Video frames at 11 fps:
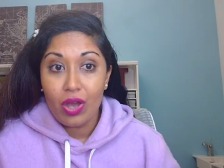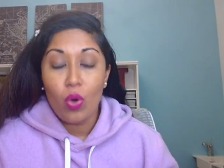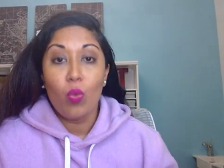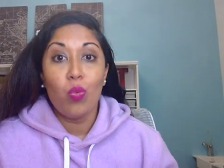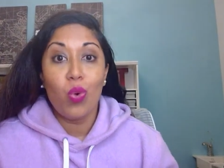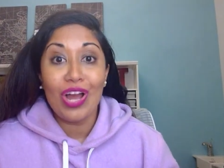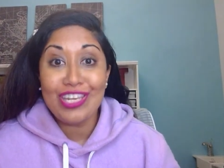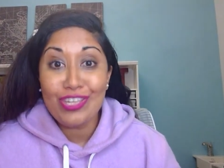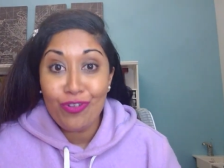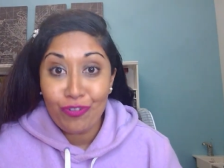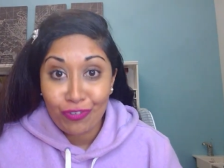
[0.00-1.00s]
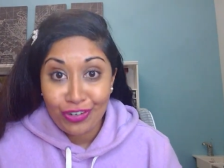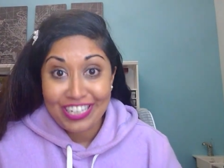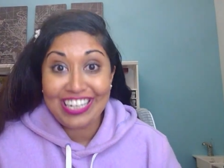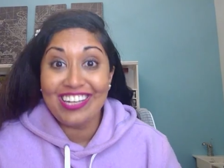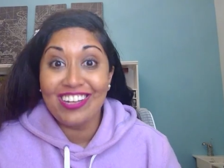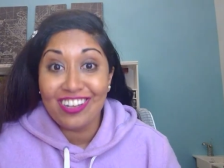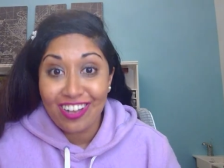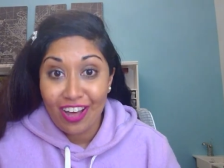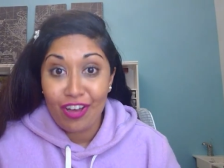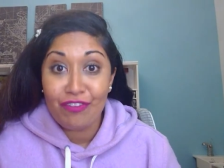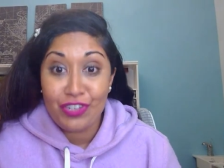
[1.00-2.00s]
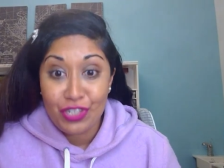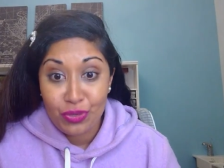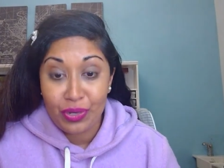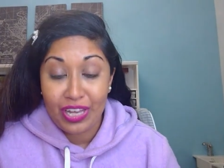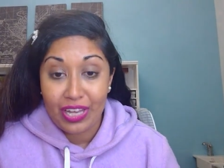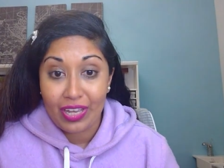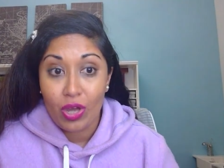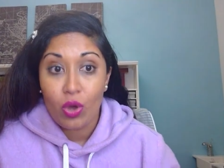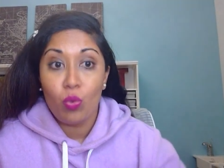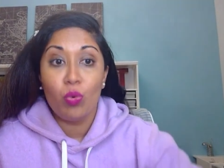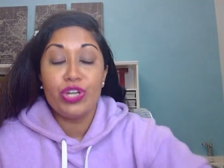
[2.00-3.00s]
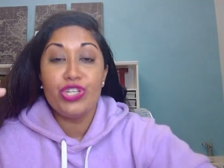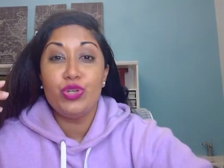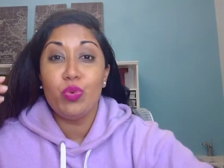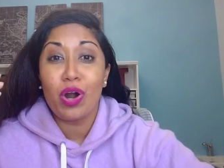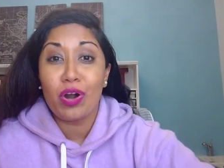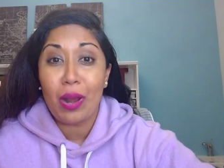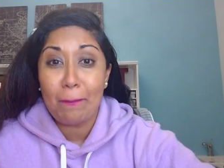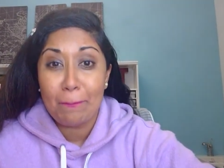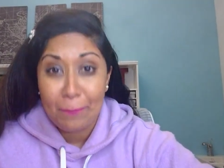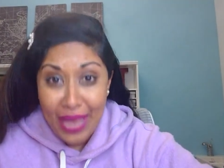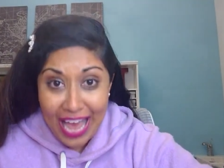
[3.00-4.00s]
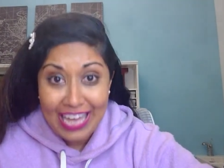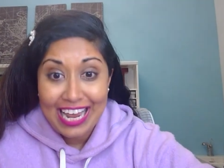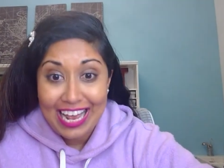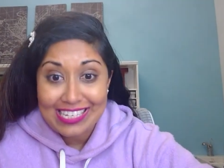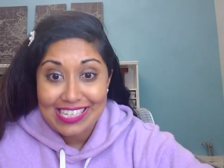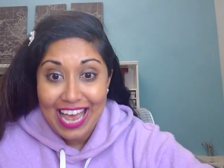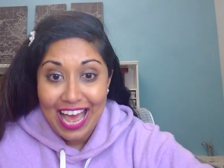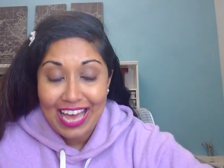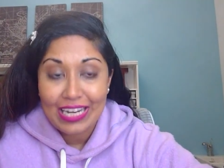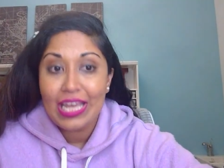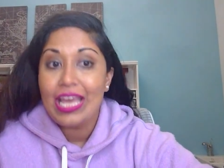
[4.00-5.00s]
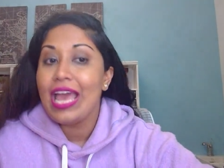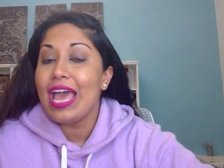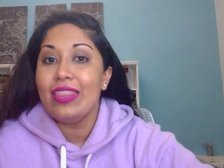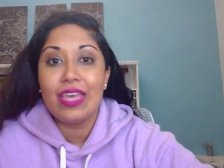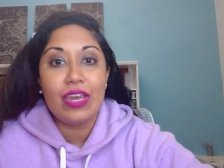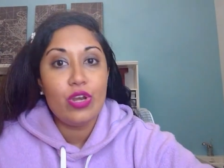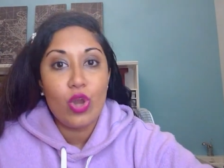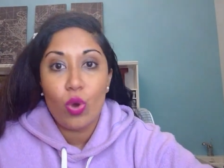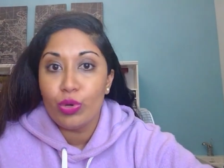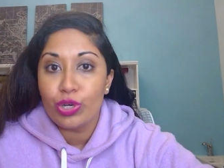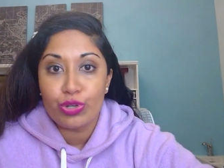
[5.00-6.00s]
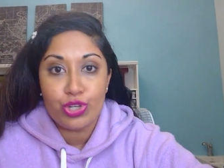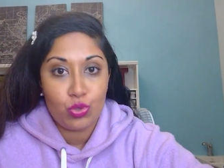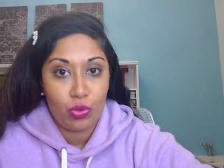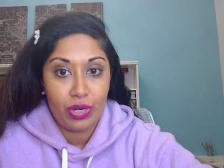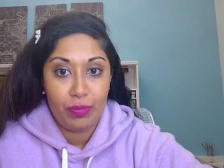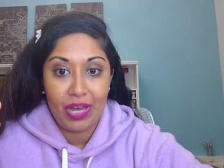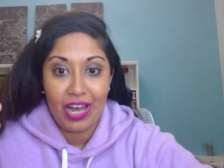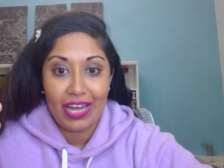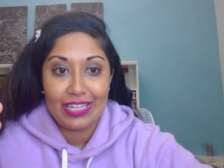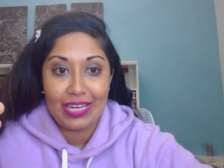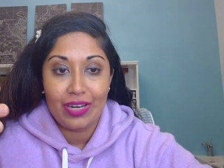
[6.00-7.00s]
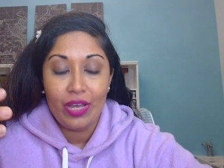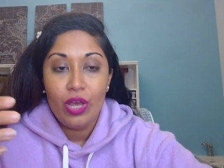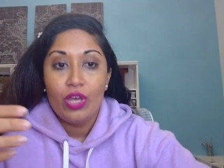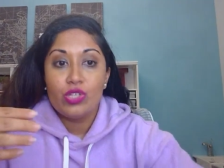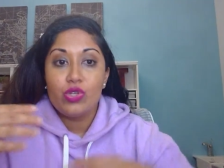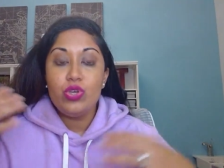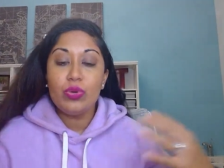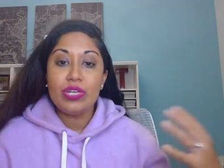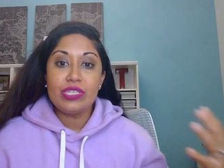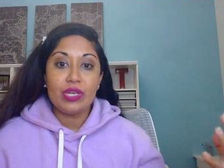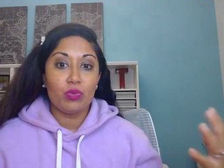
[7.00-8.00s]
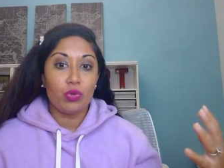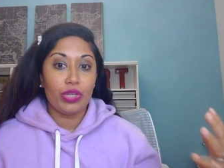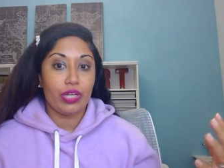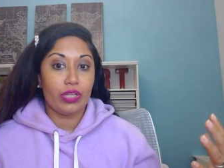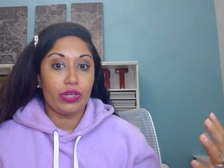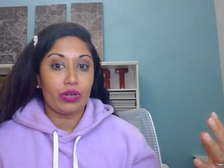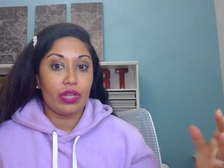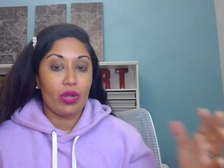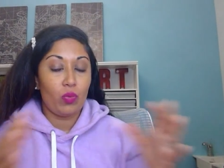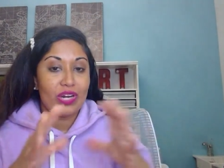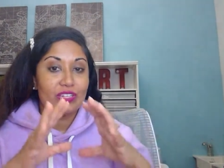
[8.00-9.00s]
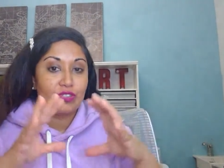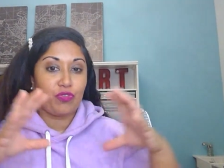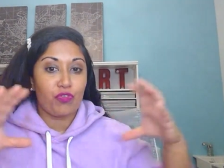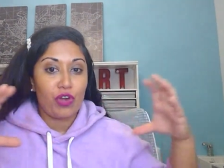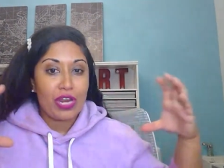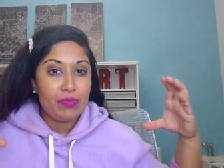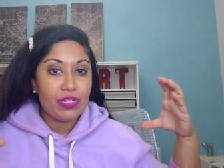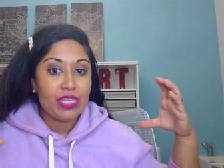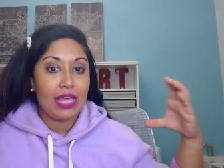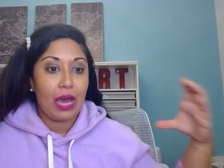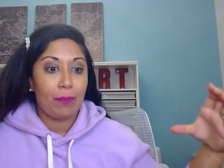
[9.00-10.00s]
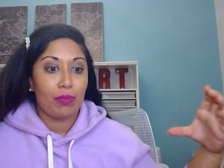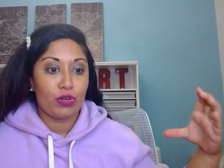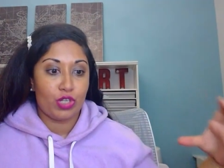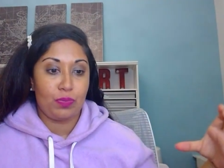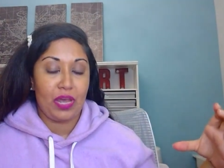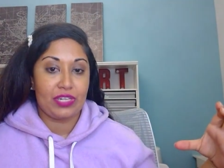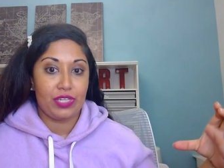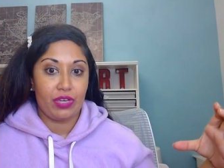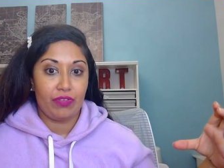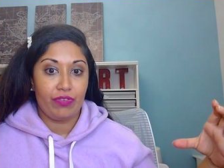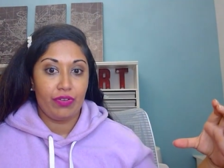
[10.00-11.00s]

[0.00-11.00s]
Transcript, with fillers: what you freaking love doing, what you are a badass at, and then know your story behind it. So you can see really clearly when it's framed in that perspective,